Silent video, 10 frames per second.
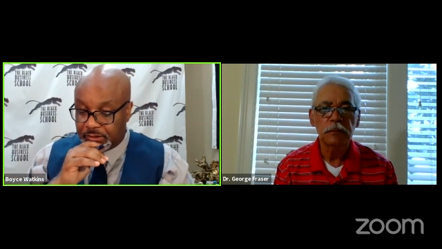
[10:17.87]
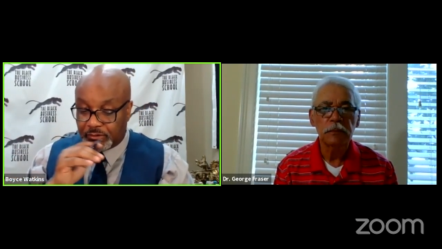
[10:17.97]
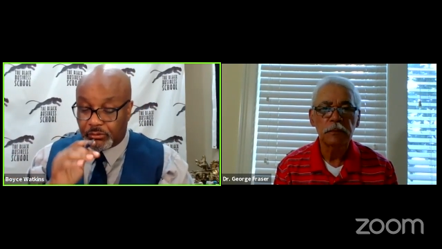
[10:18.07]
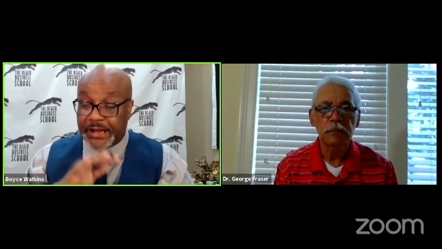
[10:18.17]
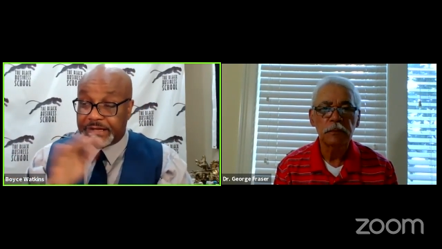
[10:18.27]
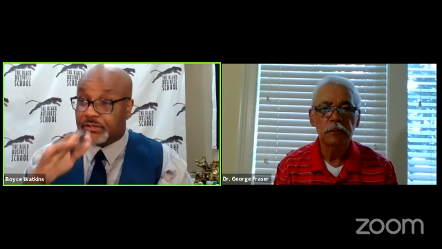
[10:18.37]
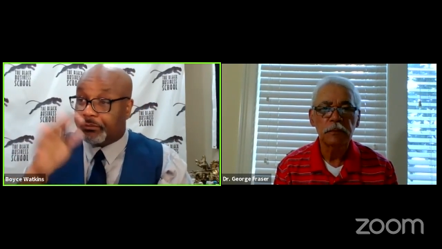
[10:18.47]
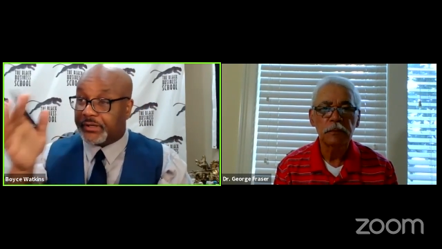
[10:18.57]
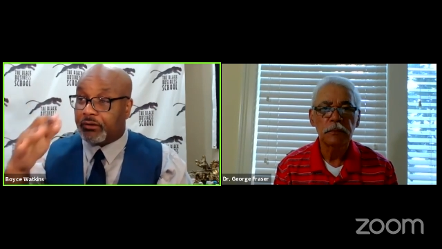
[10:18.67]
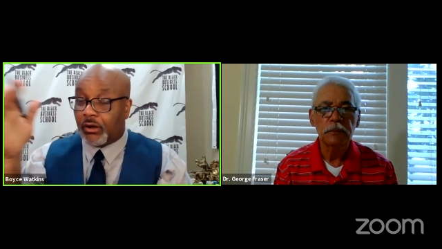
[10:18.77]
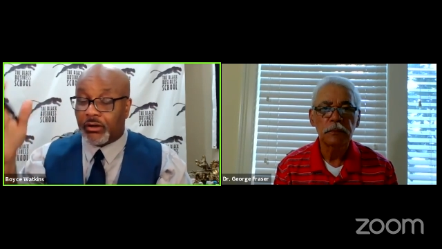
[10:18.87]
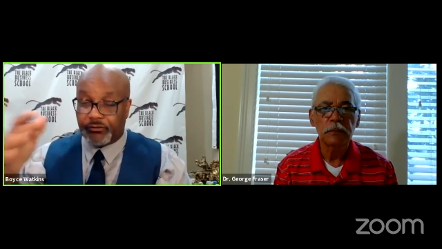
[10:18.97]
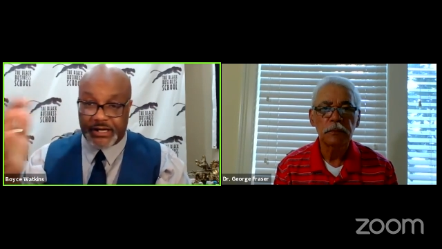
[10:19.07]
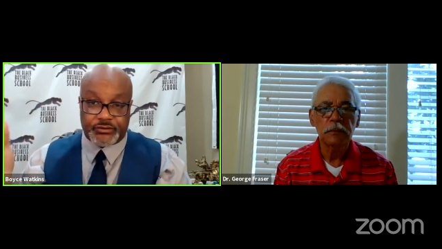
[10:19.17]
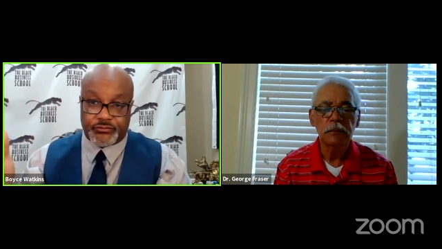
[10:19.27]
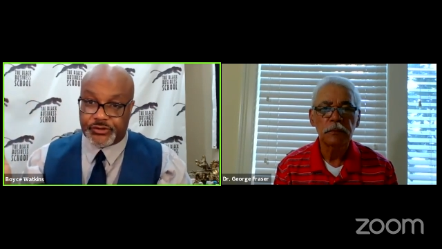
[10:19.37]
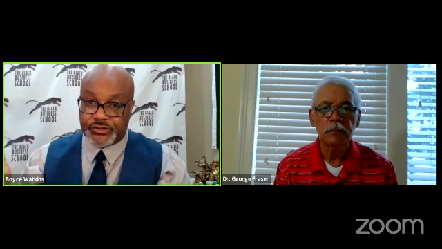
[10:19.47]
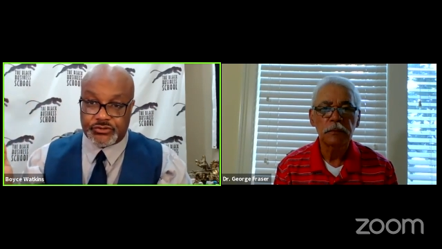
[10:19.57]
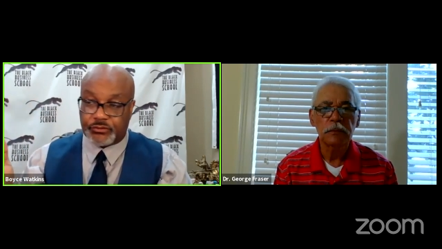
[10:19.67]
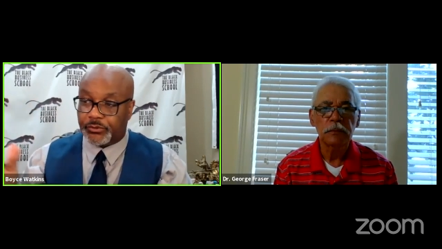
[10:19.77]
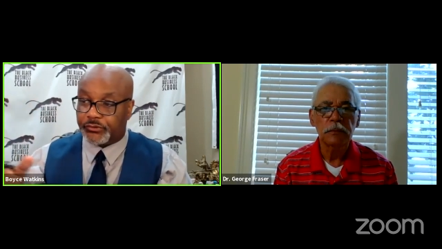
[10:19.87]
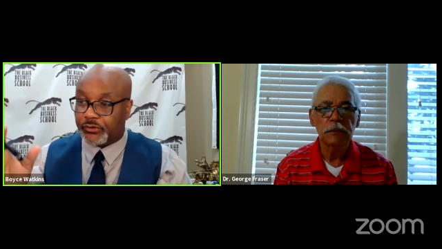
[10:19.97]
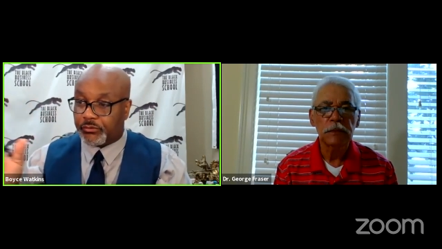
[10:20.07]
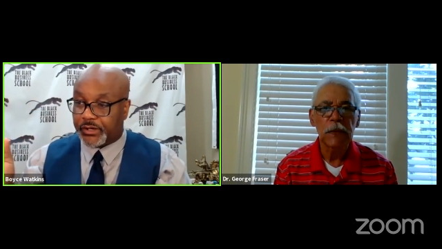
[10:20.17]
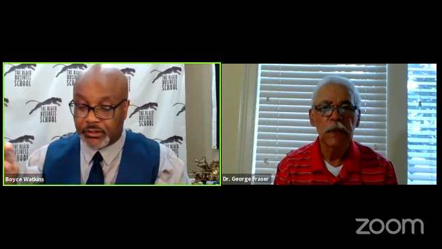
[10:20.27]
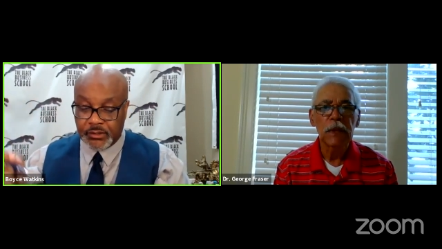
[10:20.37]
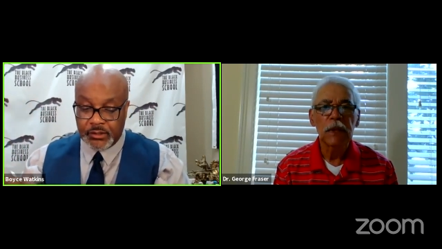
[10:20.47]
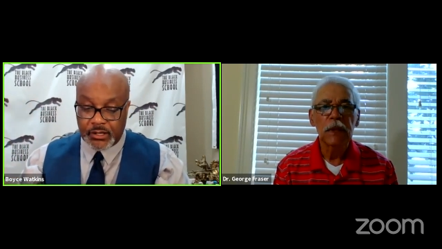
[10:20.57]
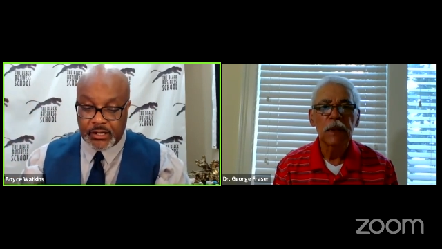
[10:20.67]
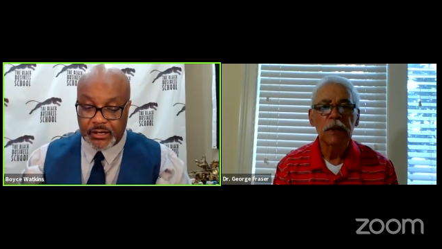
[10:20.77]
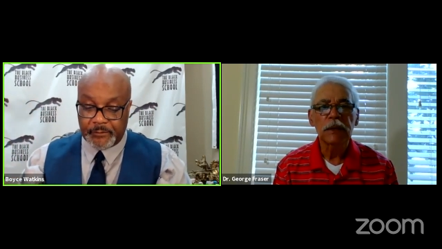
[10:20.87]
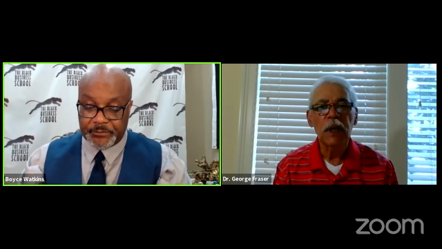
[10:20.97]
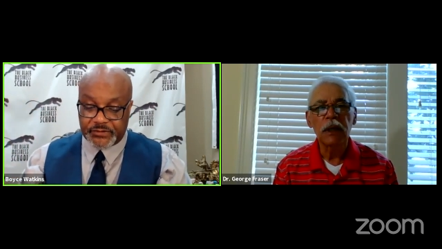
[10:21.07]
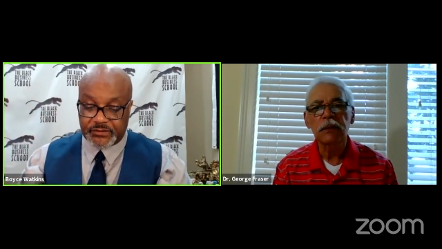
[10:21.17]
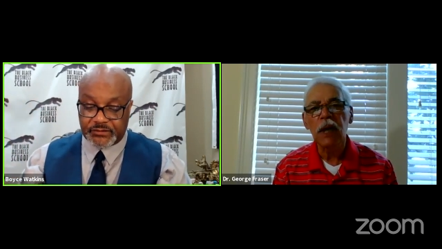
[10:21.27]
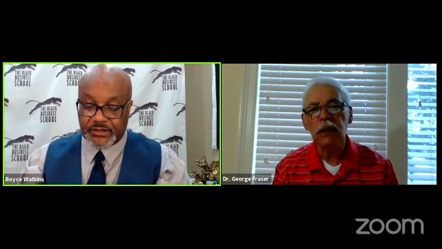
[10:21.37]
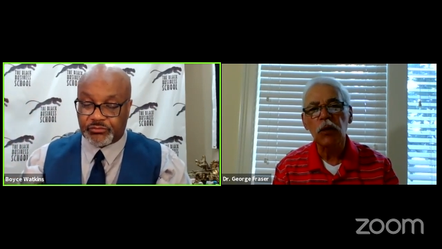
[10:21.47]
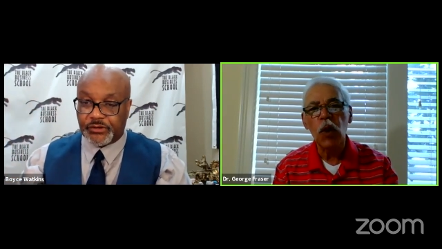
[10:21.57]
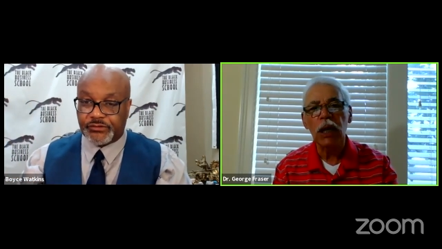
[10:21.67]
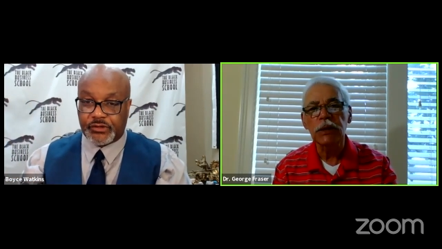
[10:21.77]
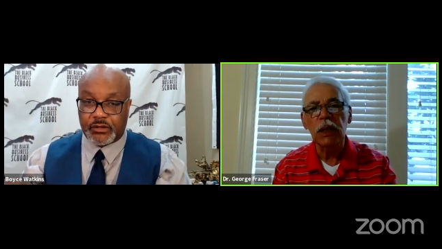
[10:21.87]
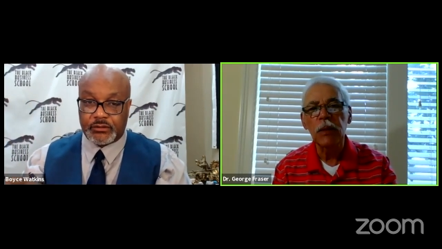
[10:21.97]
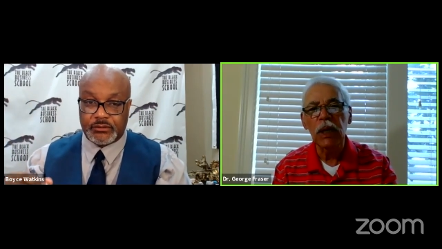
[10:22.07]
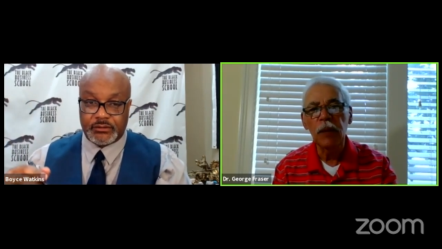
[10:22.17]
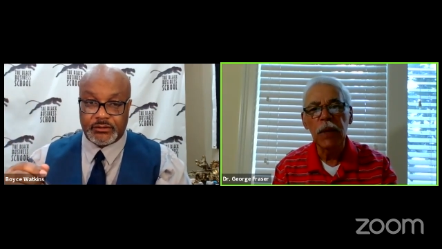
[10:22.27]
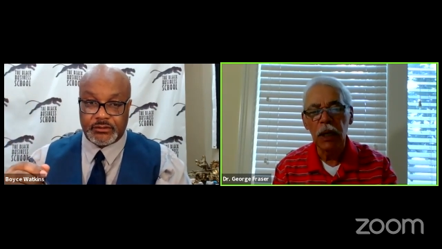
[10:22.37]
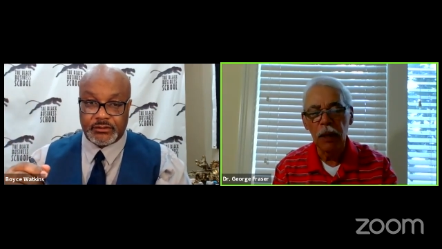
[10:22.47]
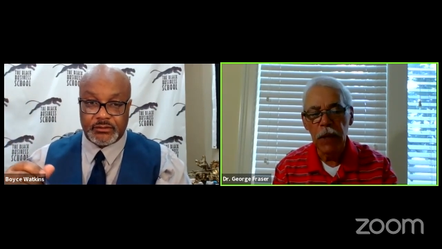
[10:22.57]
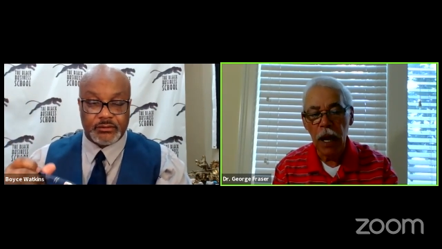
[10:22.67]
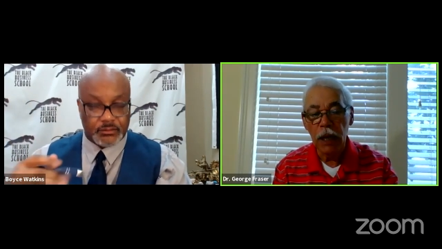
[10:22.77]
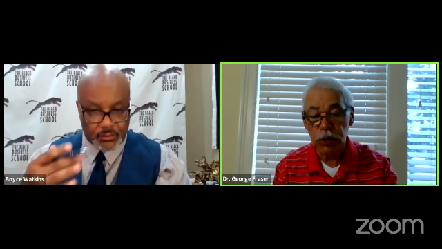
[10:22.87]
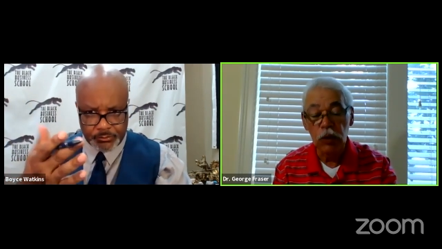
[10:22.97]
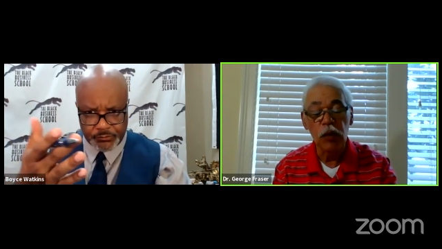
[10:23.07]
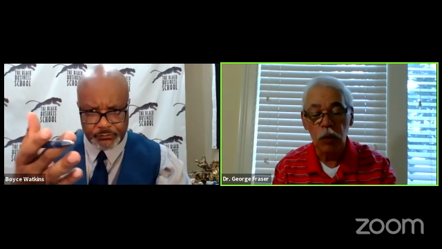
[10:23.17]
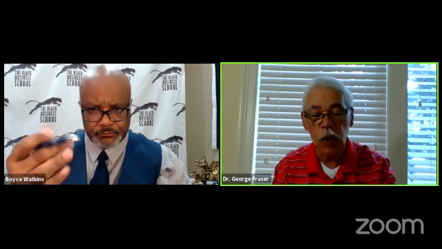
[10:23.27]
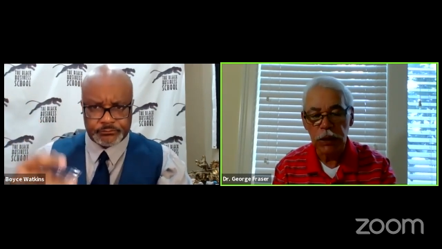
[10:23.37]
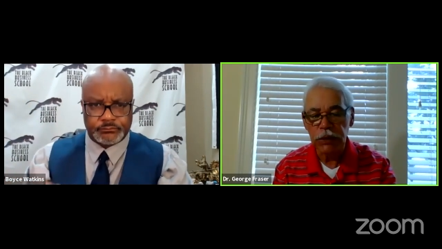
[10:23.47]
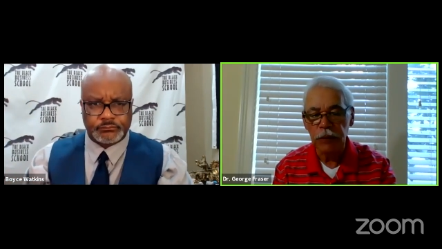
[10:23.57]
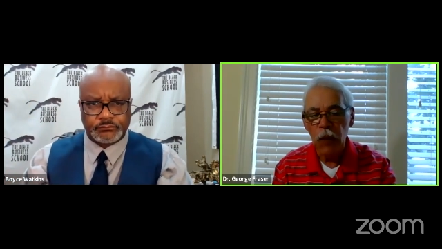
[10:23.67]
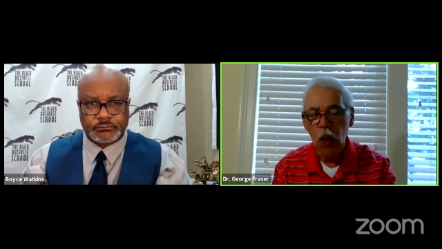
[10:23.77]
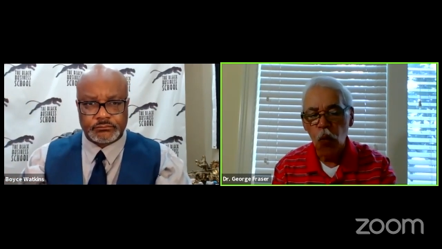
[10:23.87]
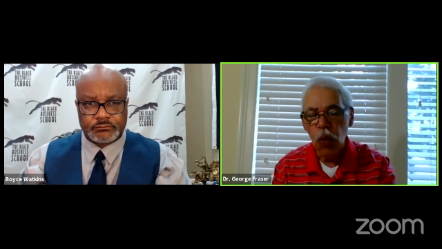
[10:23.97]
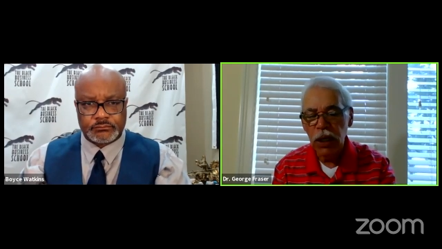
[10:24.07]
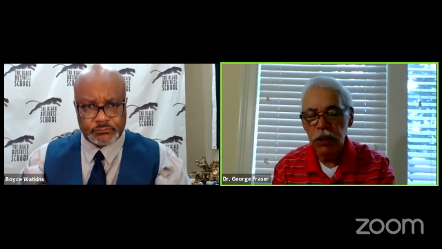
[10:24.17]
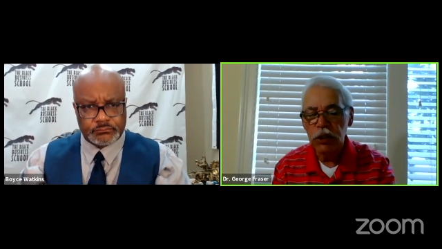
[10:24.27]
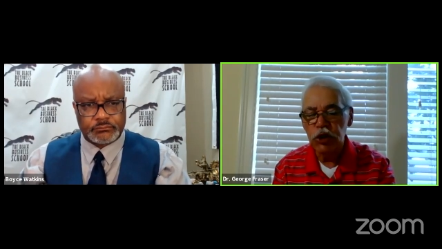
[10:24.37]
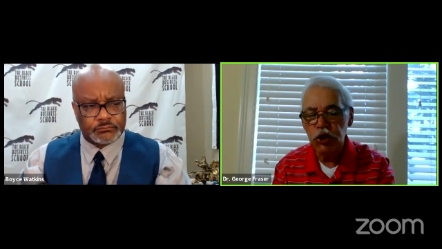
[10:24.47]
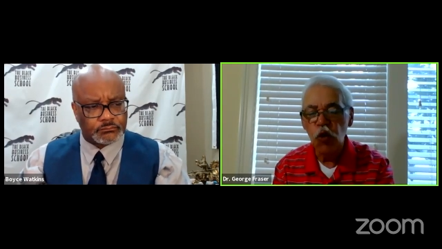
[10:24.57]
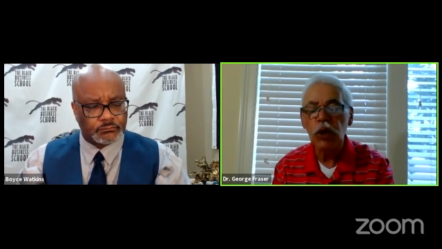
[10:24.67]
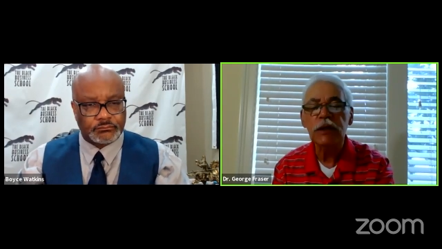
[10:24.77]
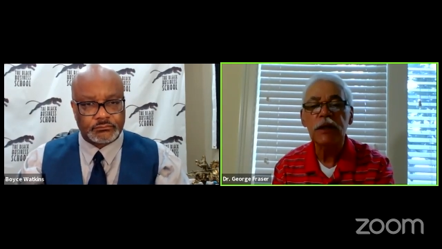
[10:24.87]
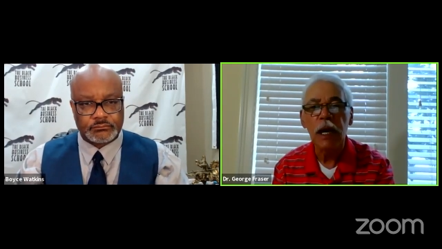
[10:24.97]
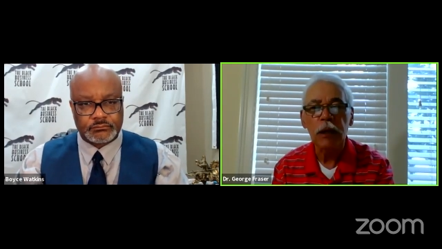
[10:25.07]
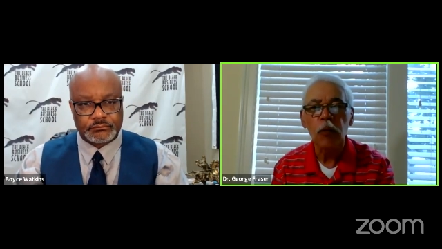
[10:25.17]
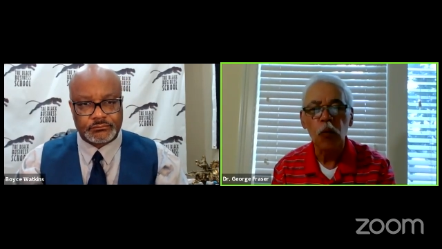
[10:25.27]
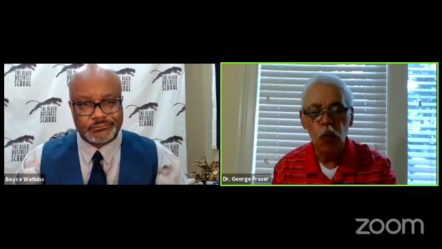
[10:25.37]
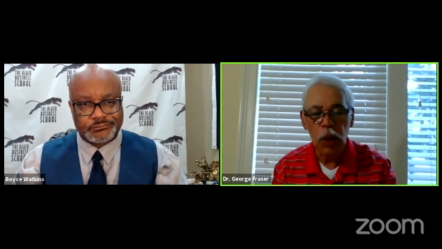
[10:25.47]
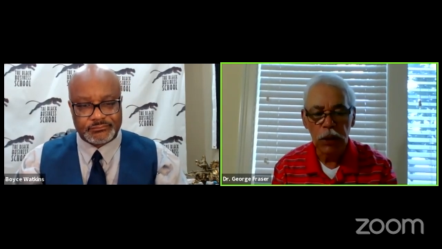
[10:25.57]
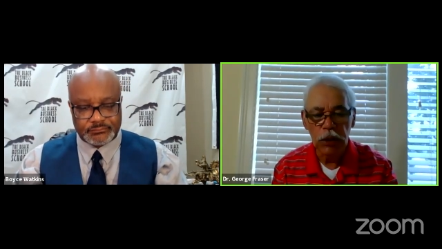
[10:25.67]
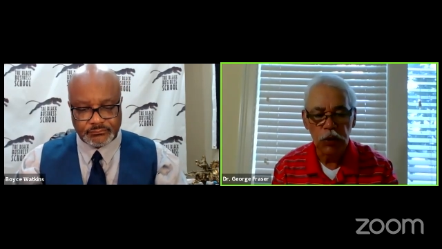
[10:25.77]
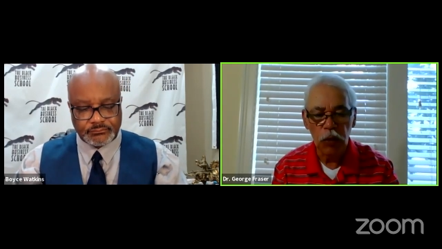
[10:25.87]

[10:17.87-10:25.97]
Speaker 1: Or actually, all of Dr. Fraser's books are
Speaker 2: great. Dr. Watkins, let me ask you a question. What is your take? What is